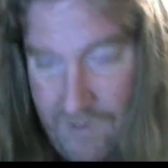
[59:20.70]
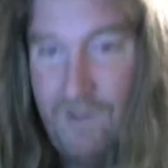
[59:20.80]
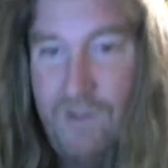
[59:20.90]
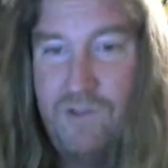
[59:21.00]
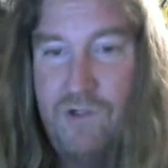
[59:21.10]

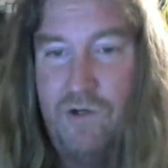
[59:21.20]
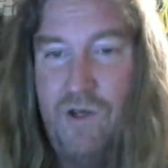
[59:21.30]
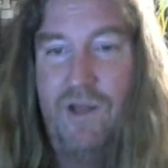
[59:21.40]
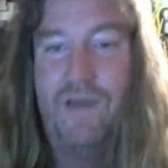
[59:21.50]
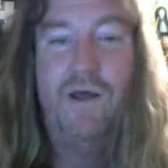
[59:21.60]
So you're kind of like,
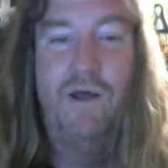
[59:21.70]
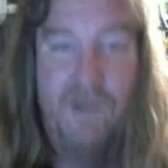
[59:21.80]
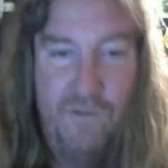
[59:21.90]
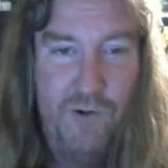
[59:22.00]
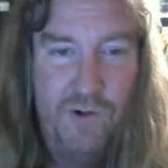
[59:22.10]

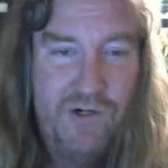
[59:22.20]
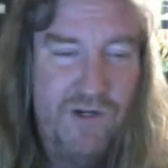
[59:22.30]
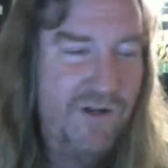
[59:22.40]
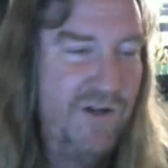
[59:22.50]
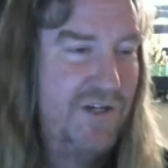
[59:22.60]
computers are gonna
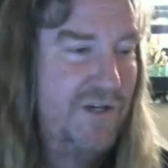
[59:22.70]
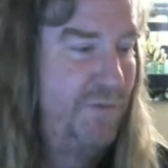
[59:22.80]
explode, and